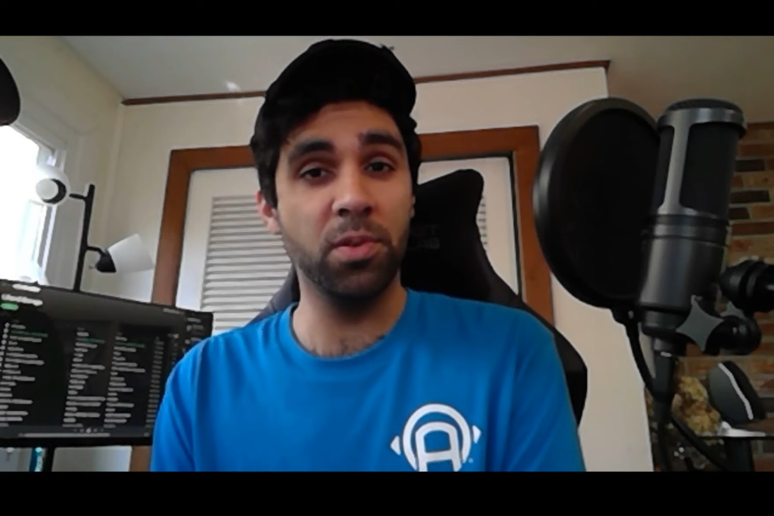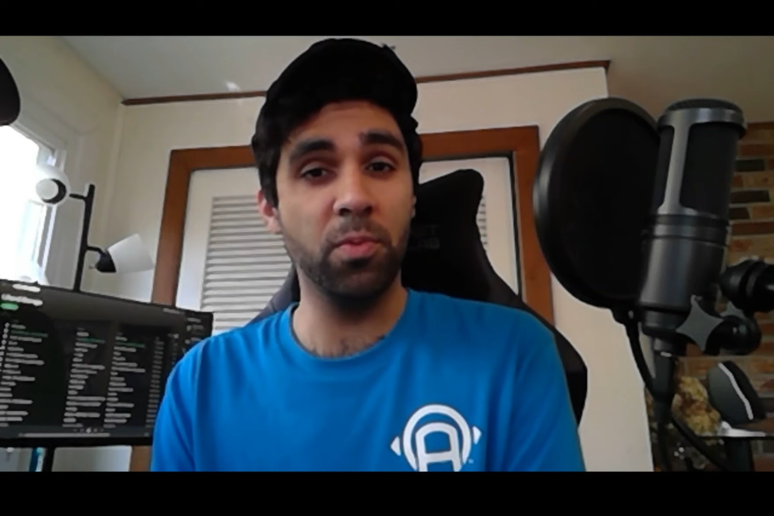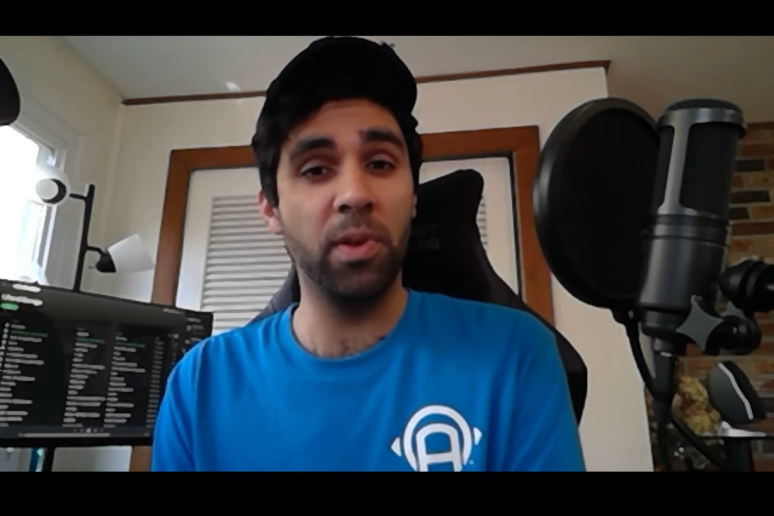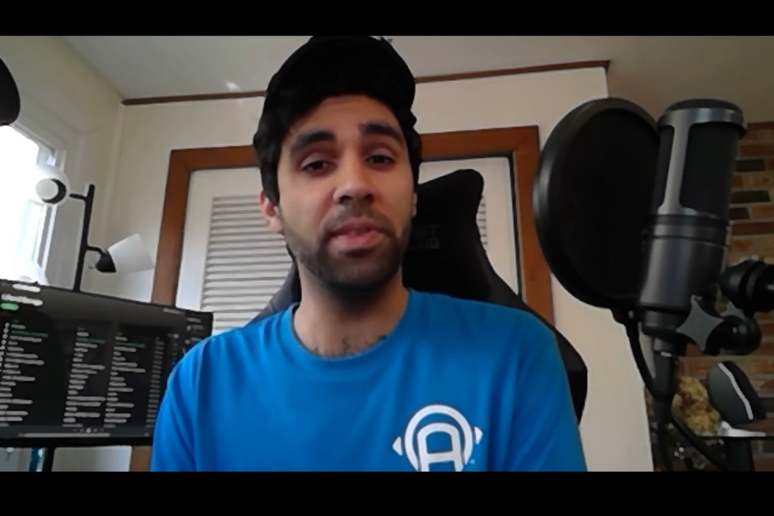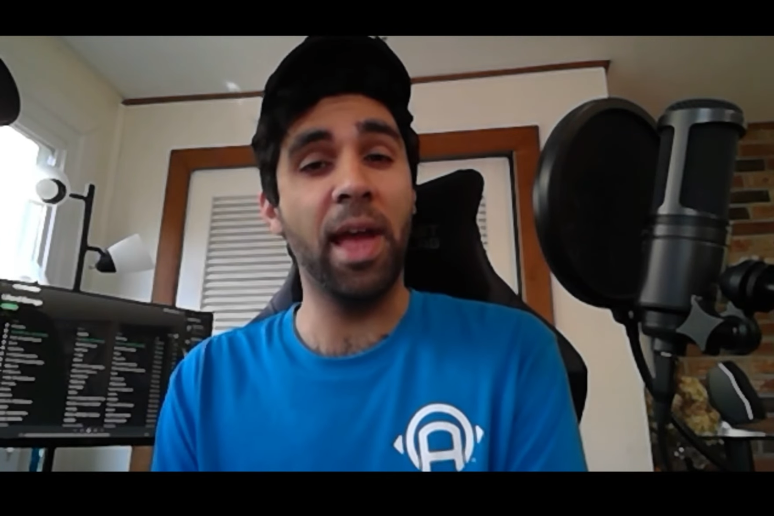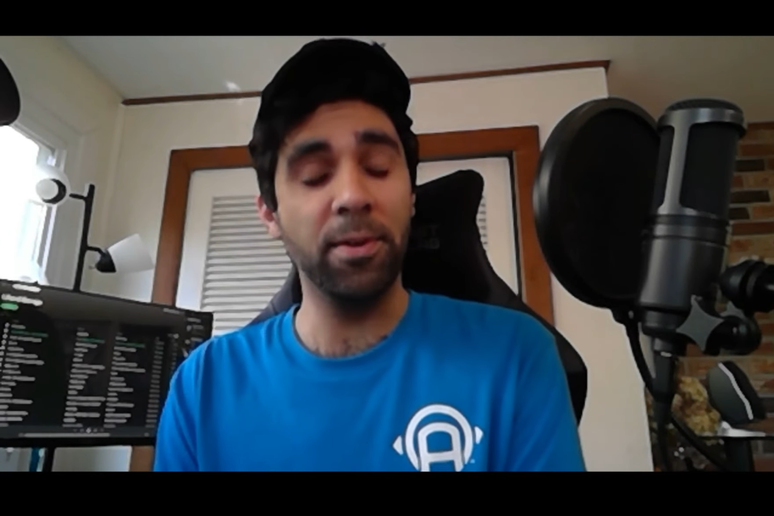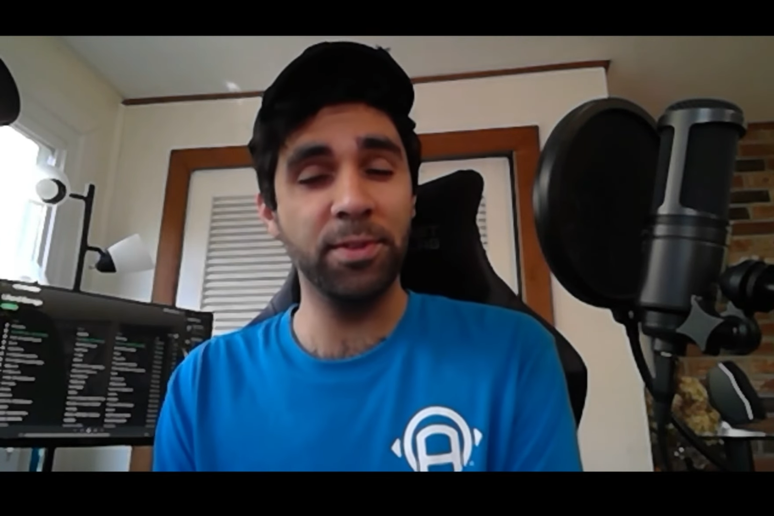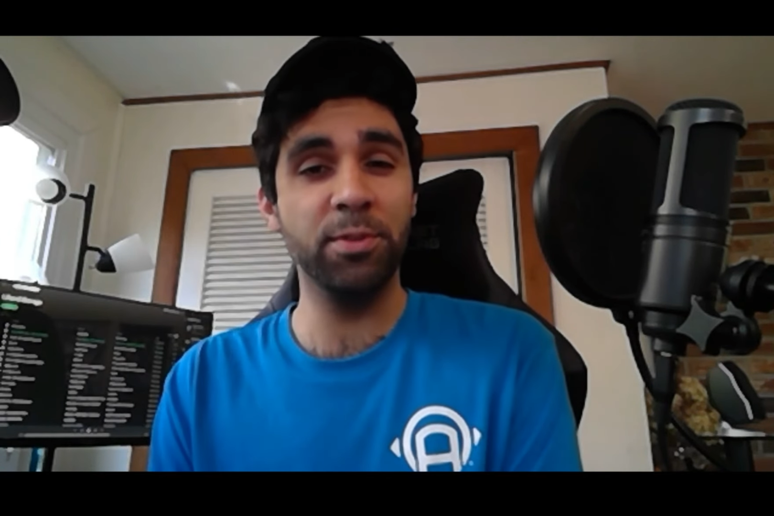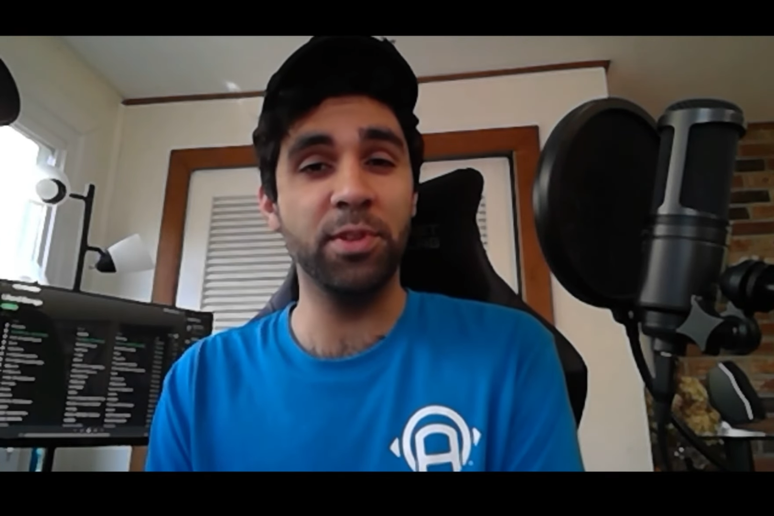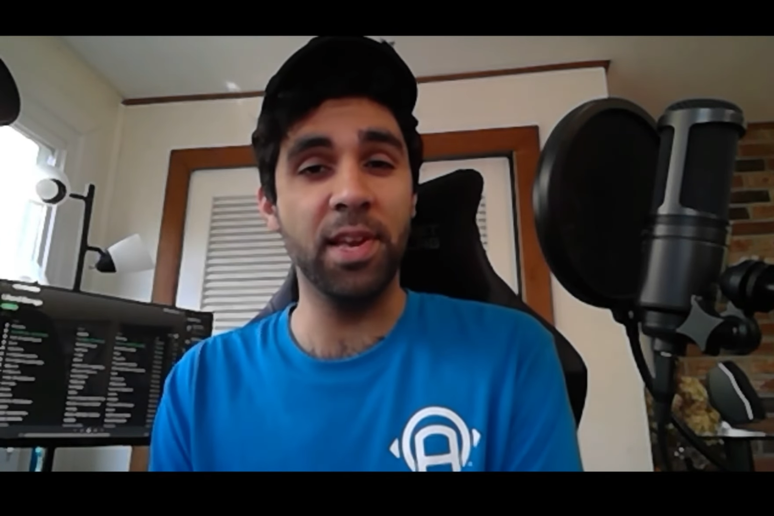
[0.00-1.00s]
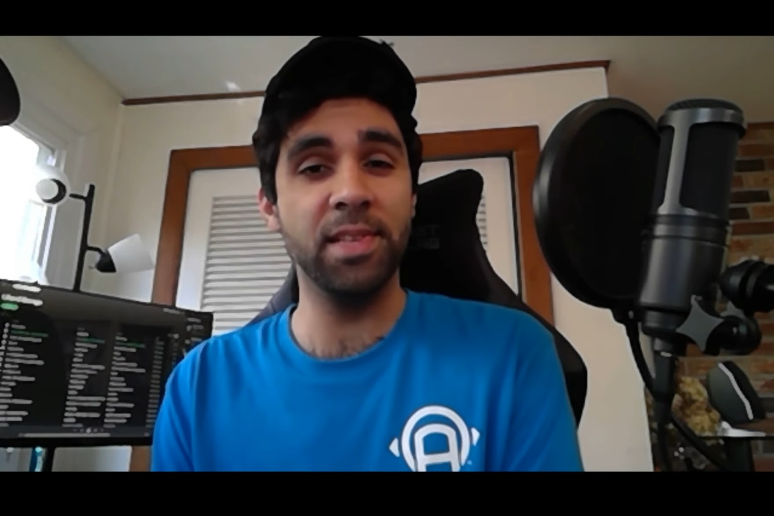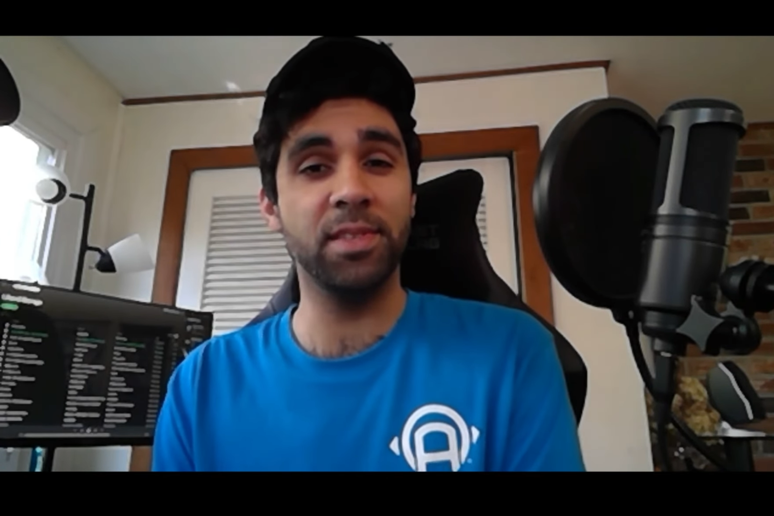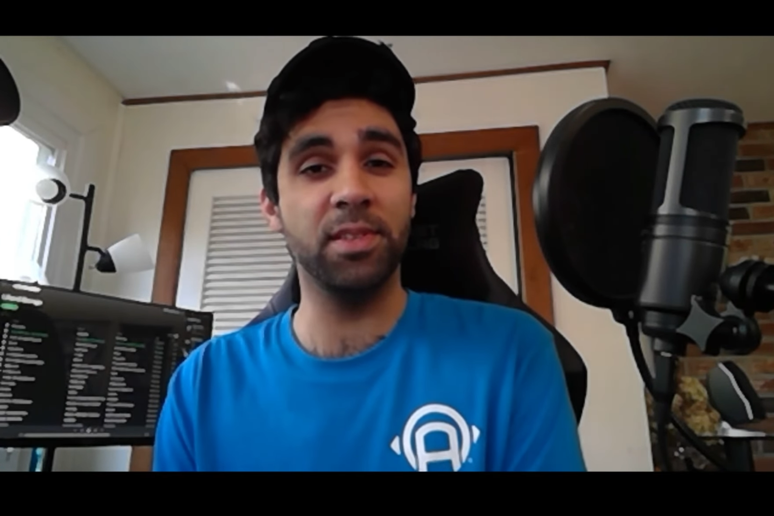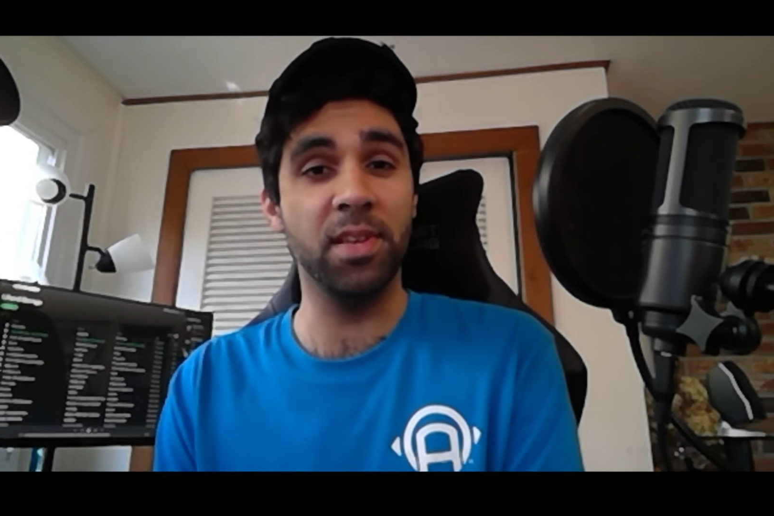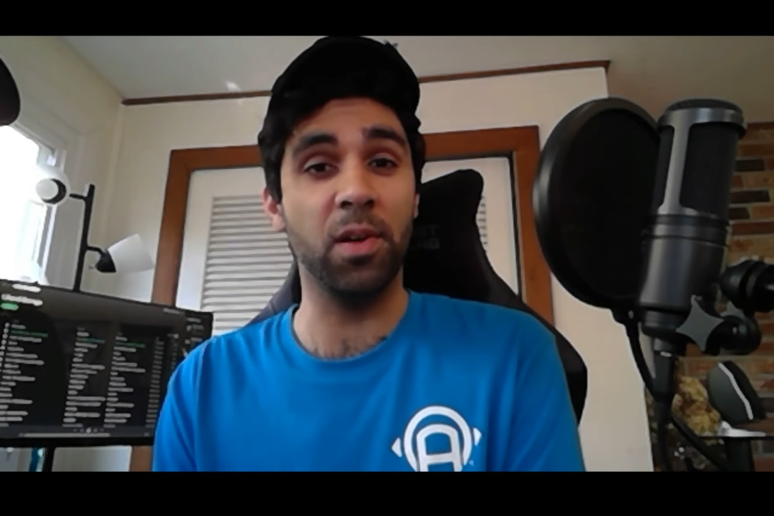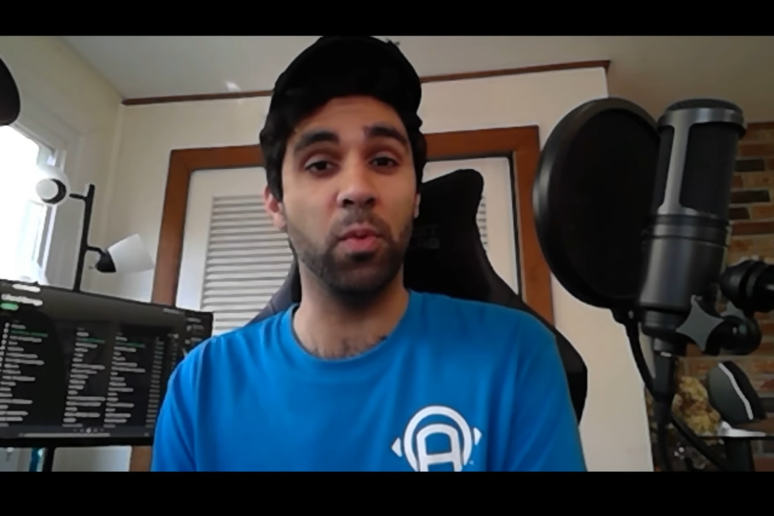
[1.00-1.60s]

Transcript: Well, now is your chance to tell